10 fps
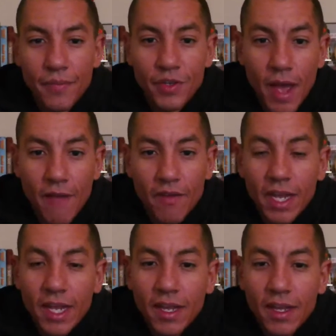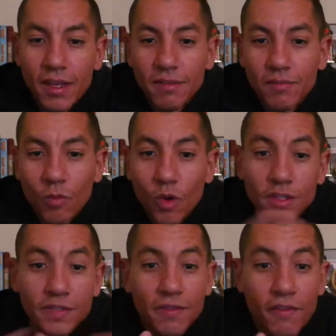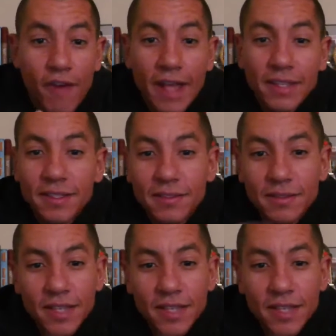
do you have any words of advice?